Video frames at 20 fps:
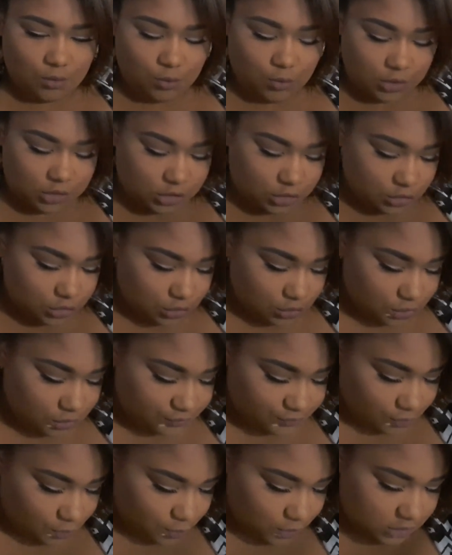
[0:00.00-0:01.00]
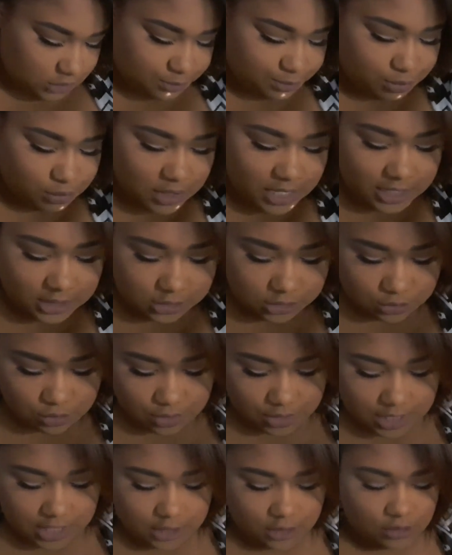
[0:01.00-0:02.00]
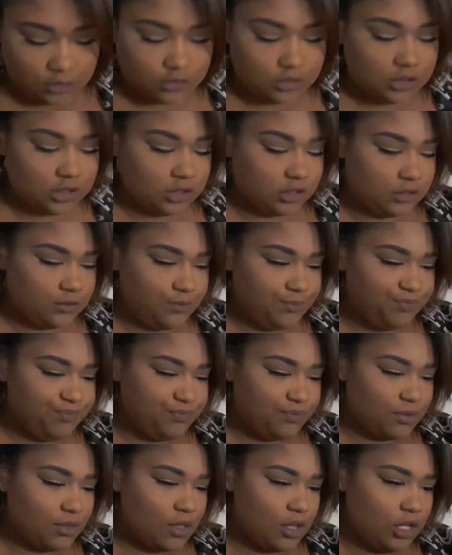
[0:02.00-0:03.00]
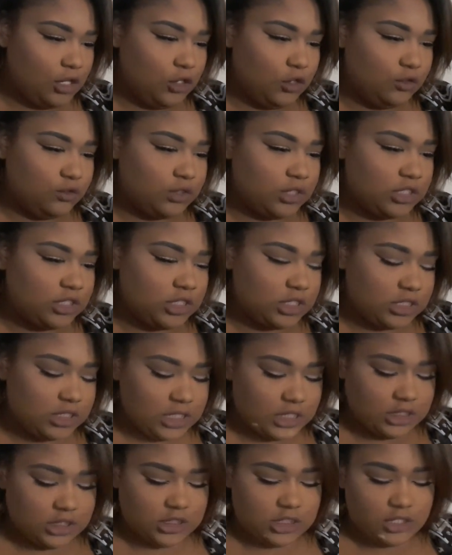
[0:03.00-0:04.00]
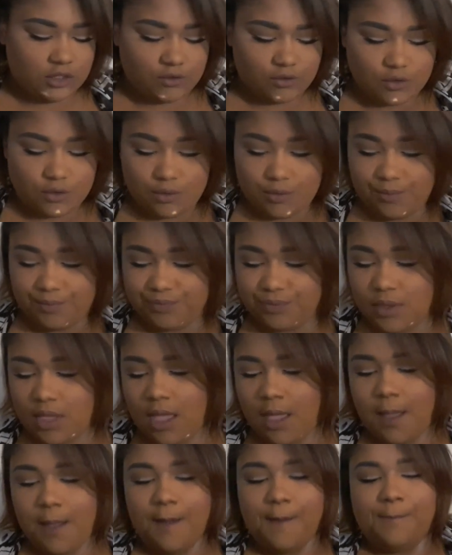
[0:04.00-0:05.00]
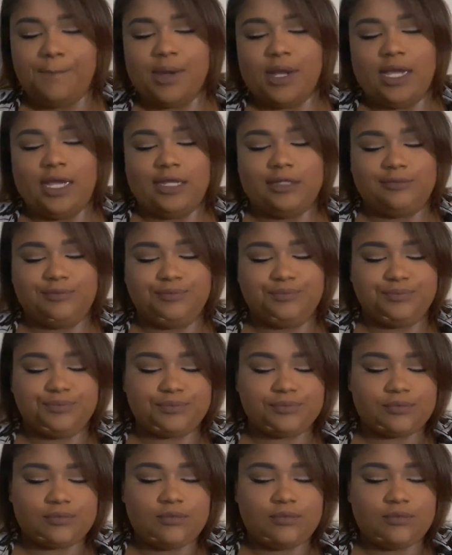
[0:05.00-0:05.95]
what you use for which brush, or can you just use it just in general. But